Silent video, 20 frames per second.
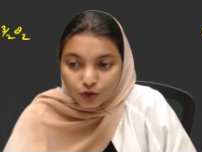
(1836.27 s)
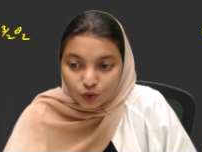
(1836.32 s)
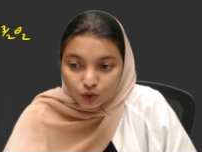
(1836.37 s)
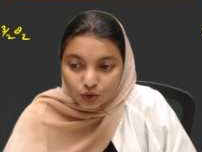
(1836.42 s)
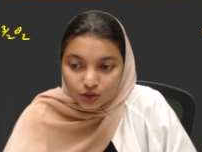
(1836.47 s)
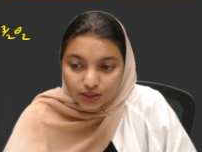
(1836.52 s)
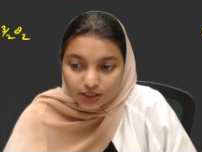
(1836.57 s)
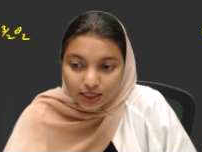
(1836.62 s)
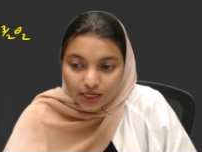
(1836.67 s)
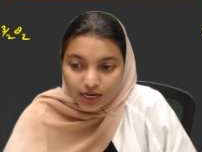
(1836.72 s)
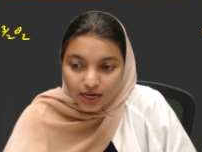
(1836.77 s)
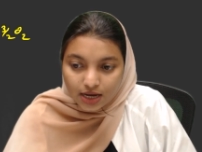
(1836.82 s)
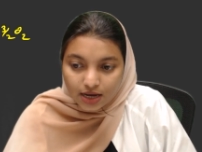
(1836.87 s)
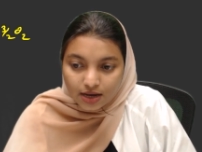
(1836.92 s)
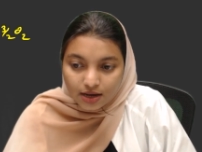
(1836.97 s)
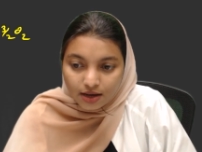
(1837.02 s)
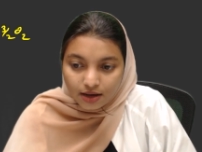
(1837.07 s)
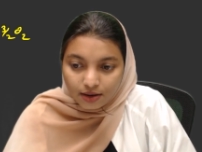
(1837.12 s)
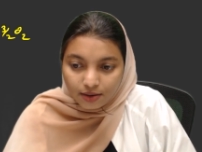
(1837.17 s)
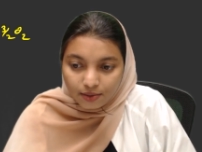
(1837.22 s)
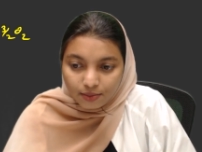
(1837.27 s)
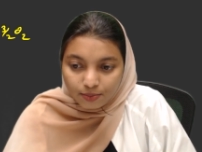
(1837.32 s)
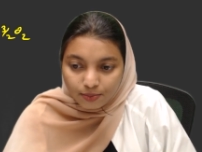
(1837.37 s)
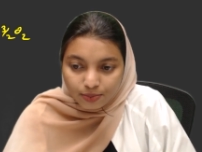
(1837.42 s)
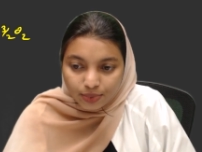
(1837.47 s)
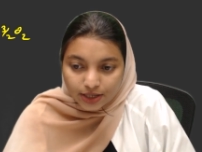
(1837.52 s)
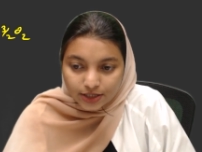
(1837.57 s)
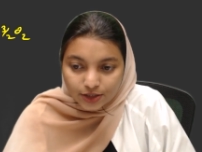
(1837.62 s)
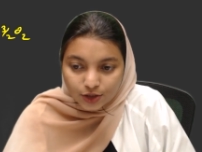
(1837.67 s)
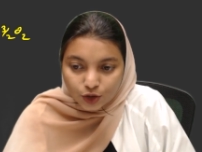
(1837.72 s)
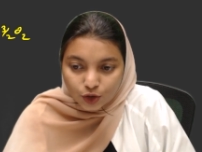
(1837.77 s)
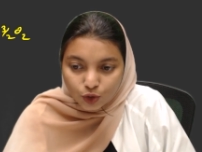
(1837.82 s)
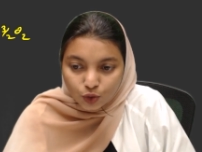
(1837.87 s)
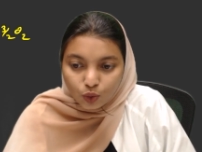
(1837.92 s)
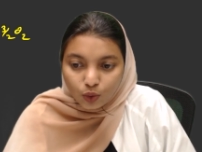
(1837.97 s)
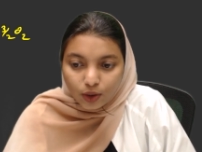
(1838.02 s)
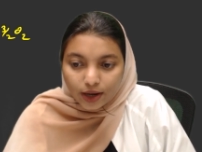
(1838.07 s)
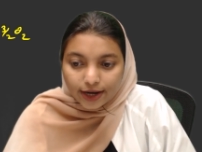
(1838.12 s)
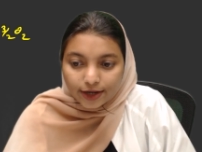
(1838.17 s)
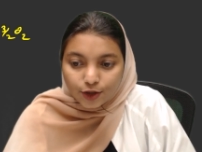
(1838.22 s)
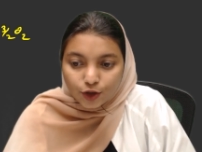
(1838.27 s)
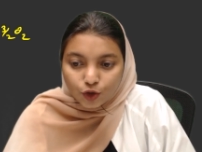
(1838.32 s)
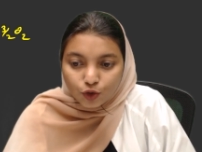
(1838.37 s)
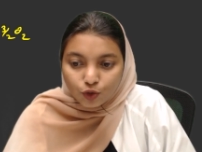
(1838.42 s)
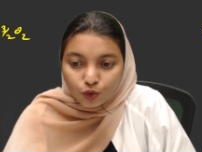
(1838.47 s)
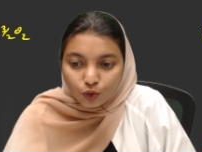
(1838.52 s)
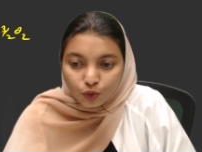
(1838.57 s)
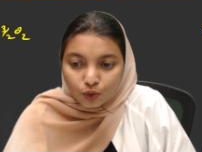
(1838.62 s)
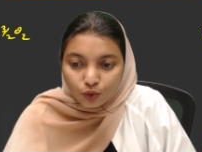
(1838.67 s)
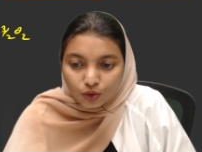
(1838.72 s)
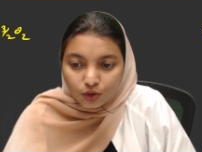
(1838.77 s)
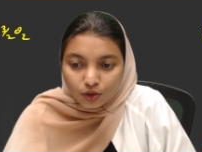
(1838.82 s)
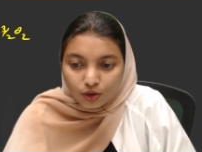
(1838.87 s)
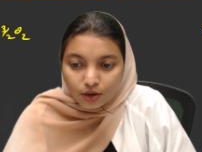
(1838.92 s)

So C plus 2H2